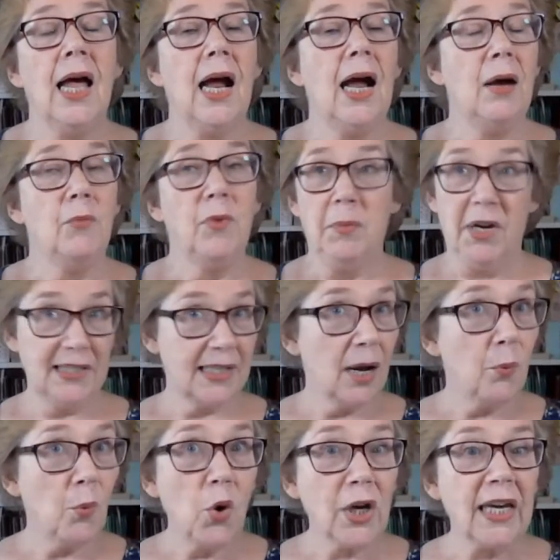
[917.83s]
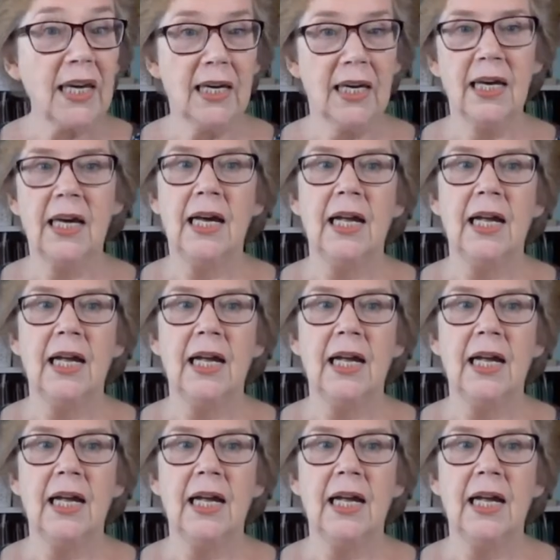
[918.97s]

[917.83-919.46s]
Um, we might start walking.